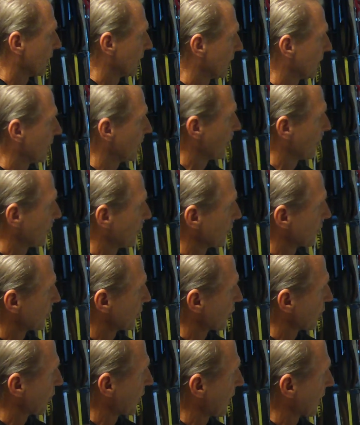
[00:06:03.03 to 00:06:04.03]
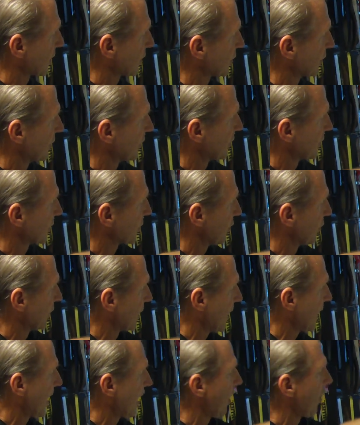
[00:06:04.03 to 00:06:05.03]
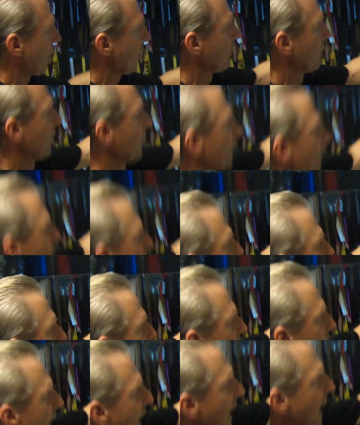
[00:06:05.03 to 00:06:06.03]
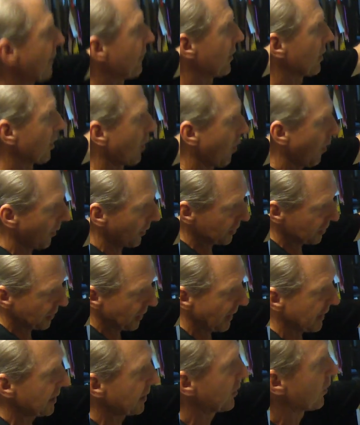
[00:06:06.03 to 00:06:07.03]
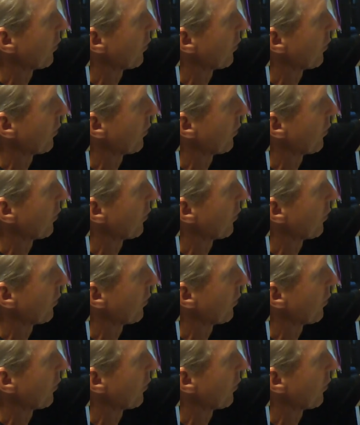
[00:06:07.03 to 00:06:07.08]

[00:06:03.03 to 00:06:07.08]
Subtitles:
in the other direction. So now we have it larks headed